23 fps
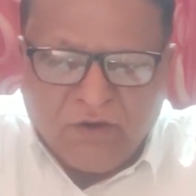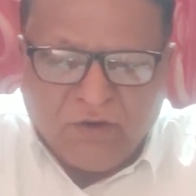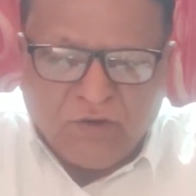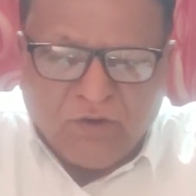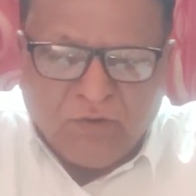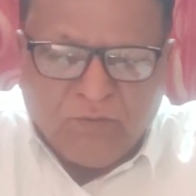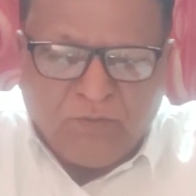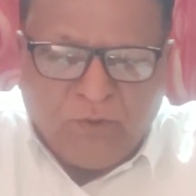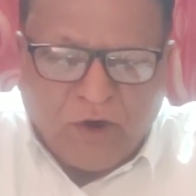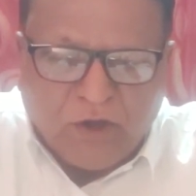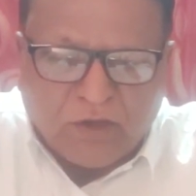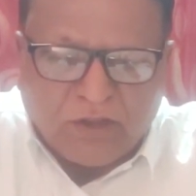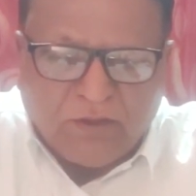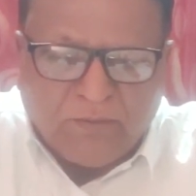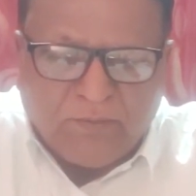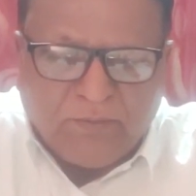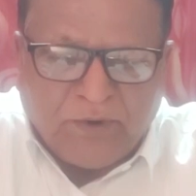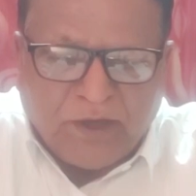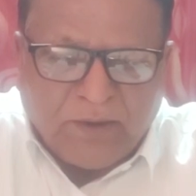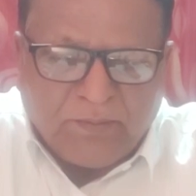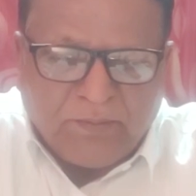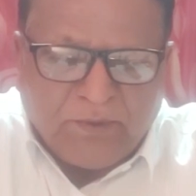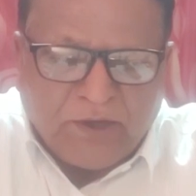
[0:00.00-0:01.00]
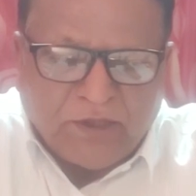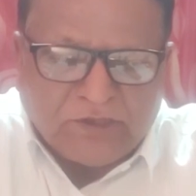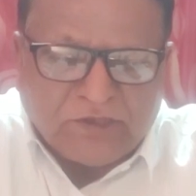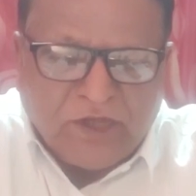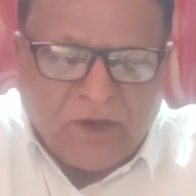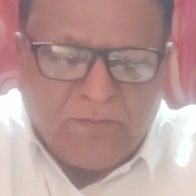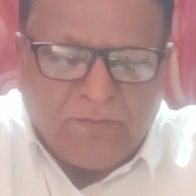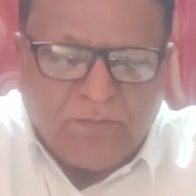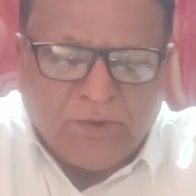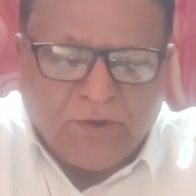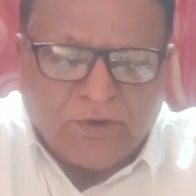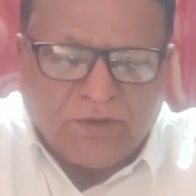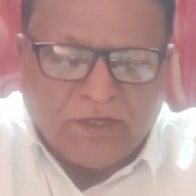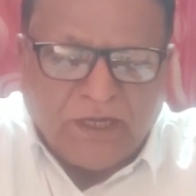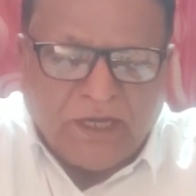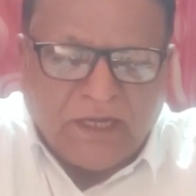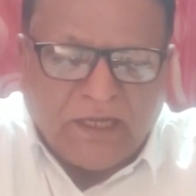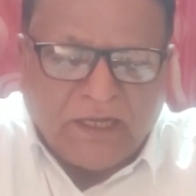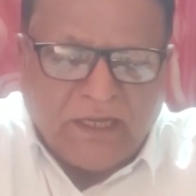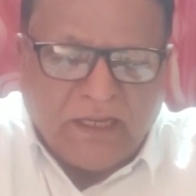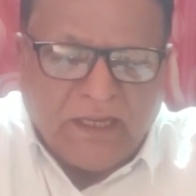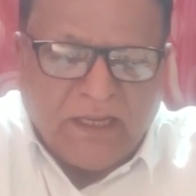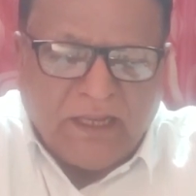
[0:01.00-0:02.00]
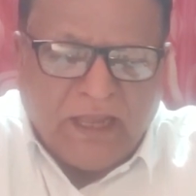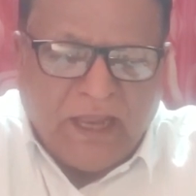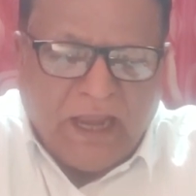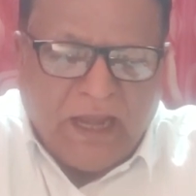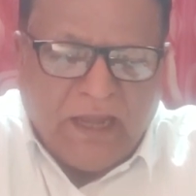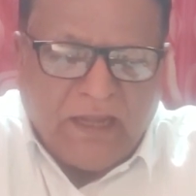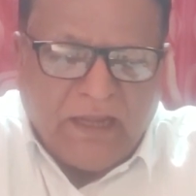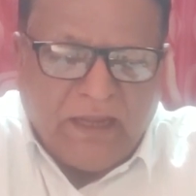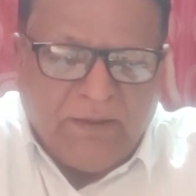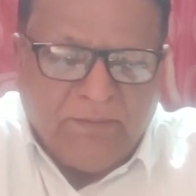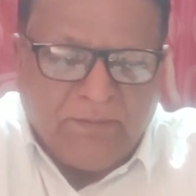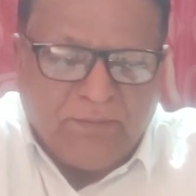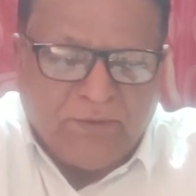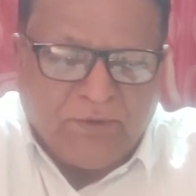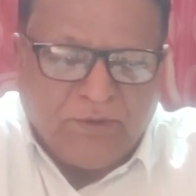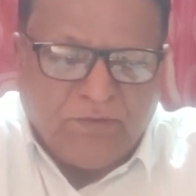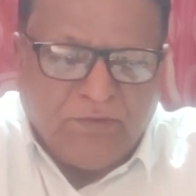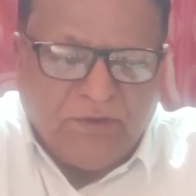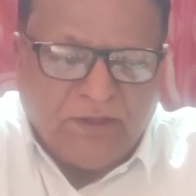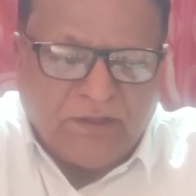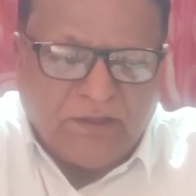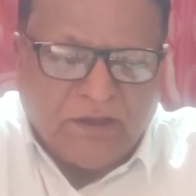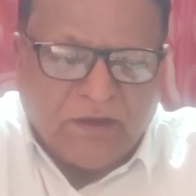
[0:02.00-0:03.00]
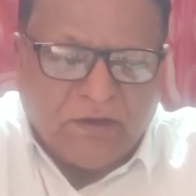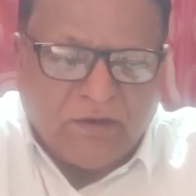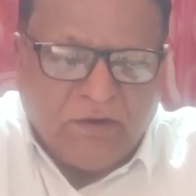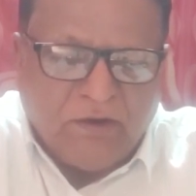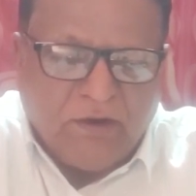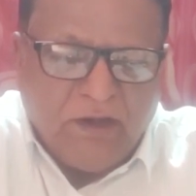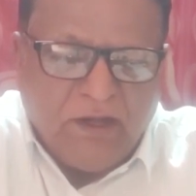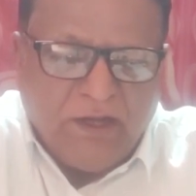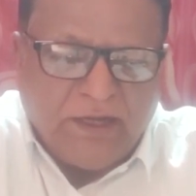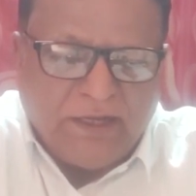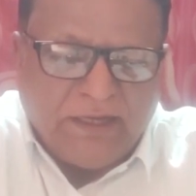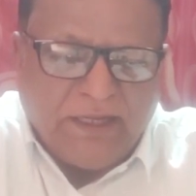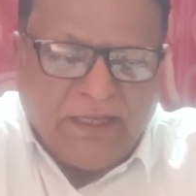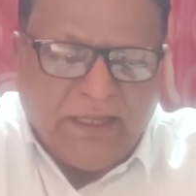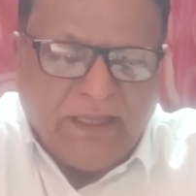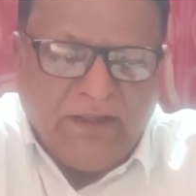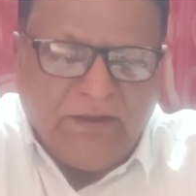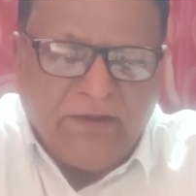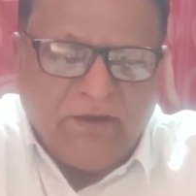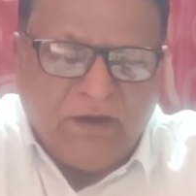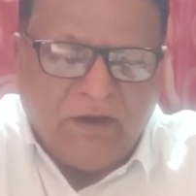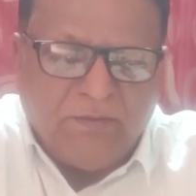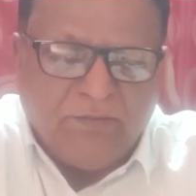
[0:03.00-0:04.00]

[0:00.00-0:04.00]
for the purpose of protecting and improving the quality